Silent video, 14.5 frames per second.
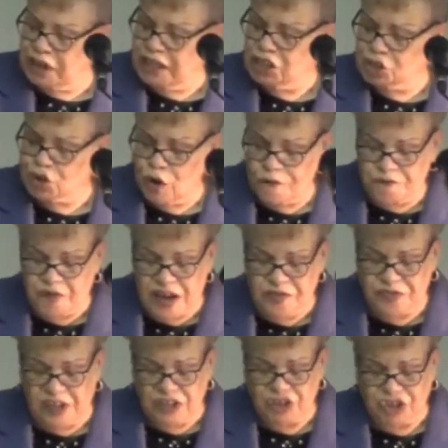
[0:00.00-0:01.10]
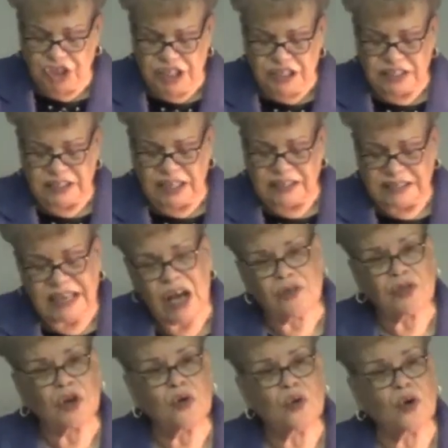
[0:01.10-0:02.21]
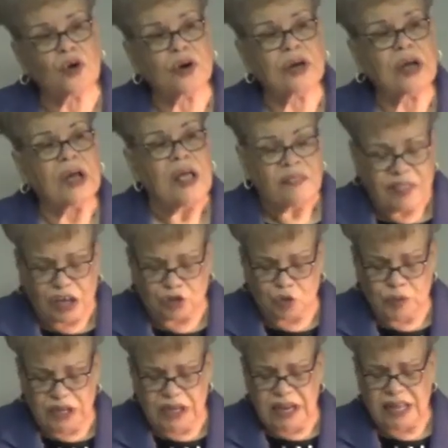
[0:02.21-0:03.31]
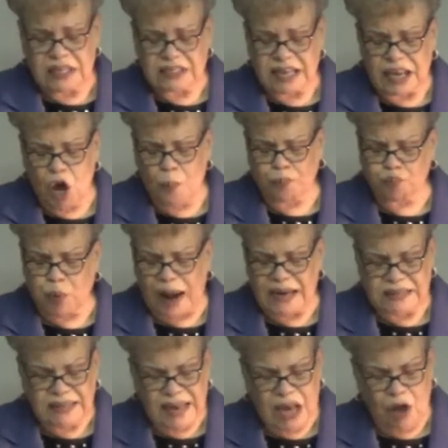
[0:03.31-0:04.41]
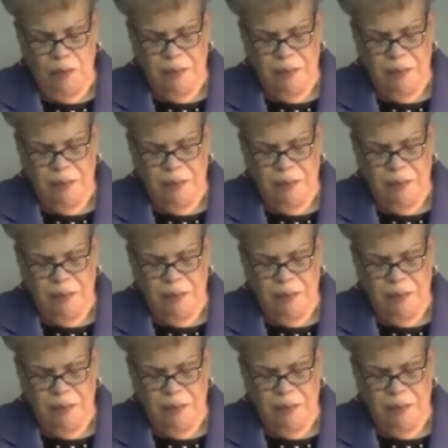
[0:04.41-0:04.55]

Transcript: release your faith in Jesus and tell the Lord that you need his help right now.